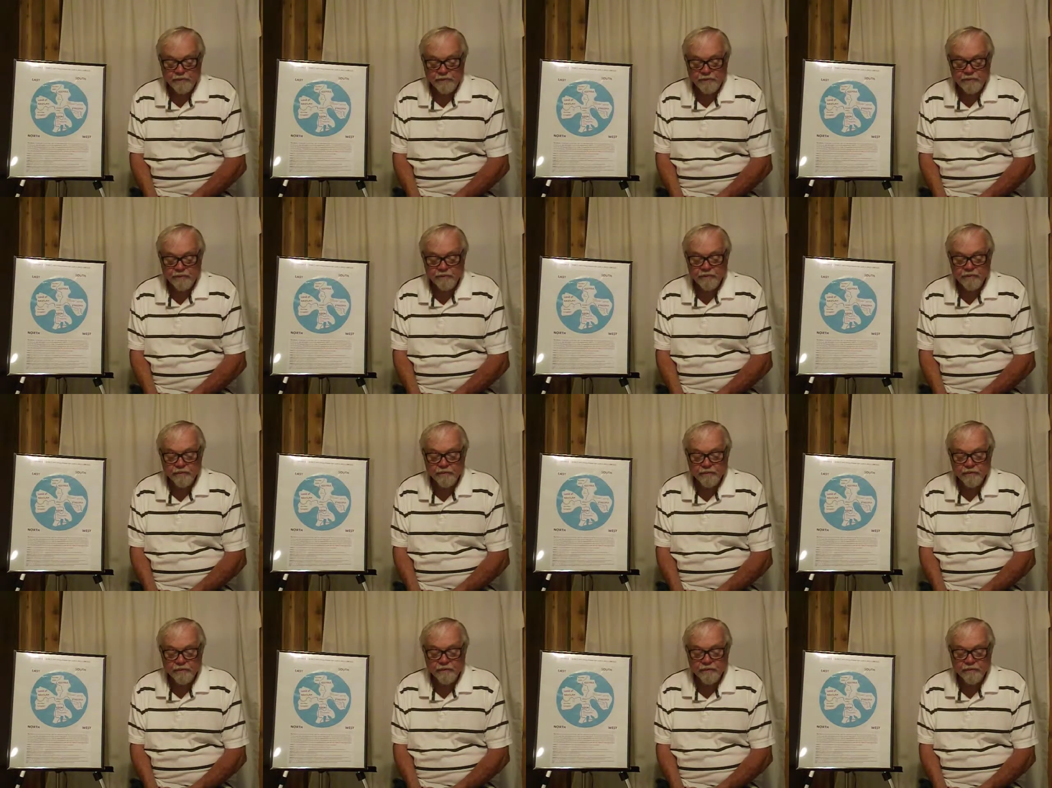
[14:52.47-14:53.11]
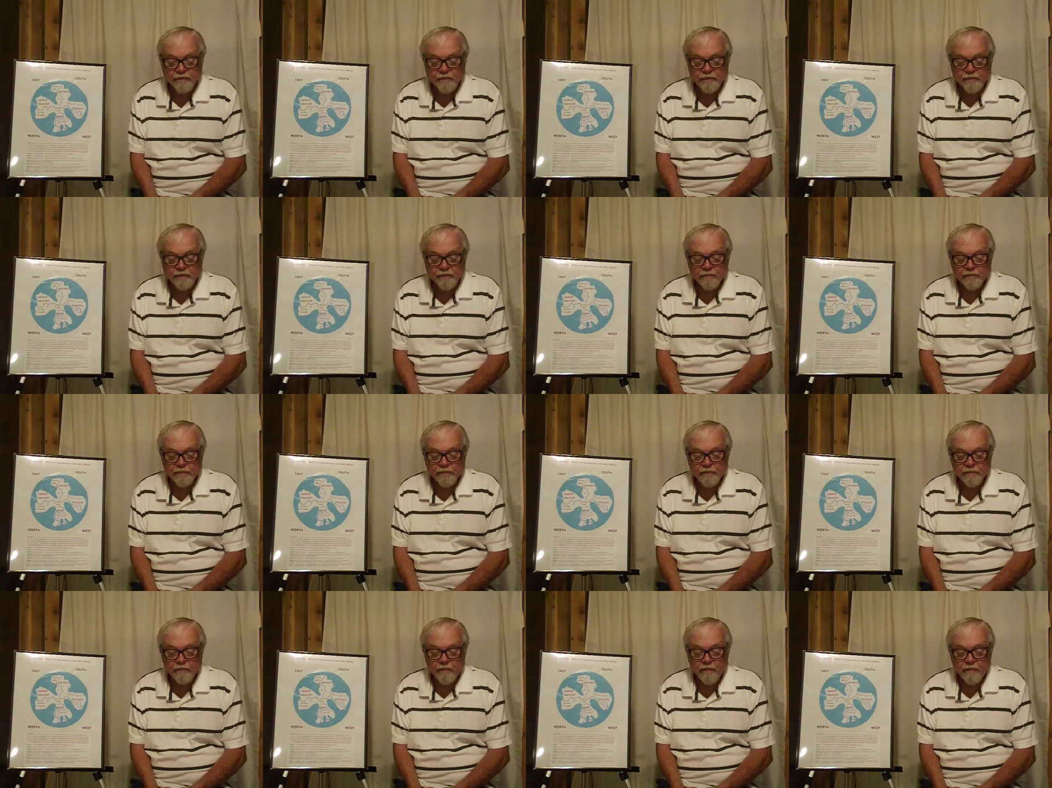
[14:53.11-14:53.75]

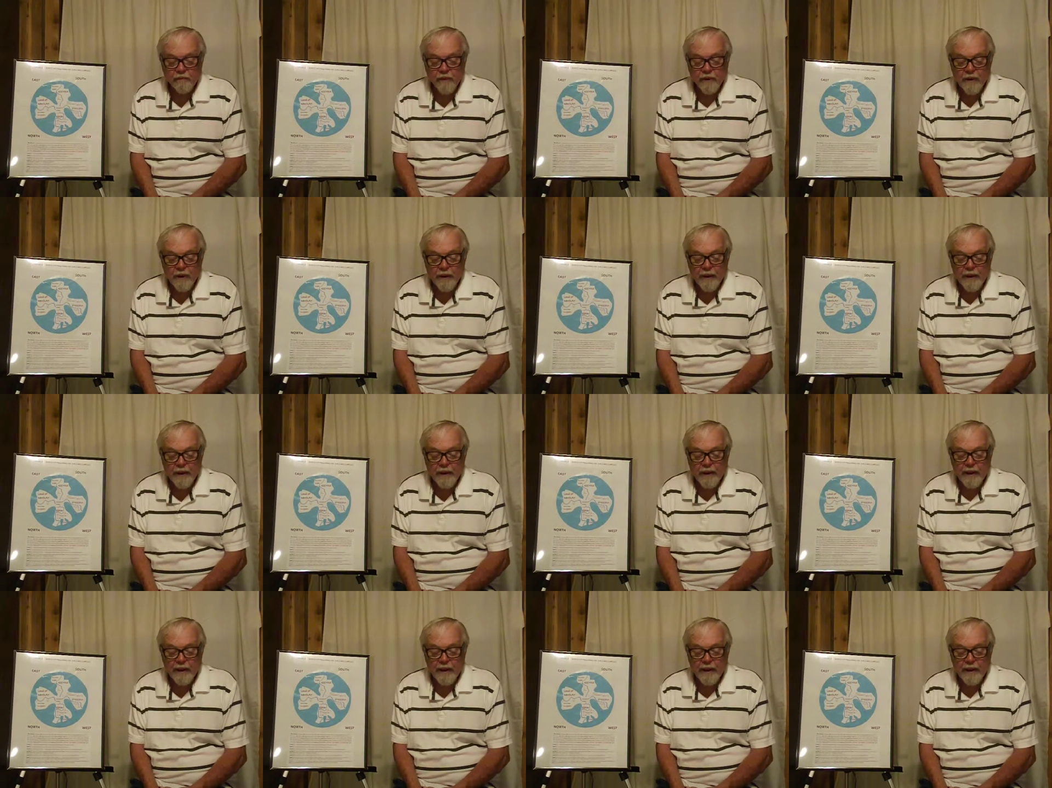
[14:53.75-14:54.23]
(silence)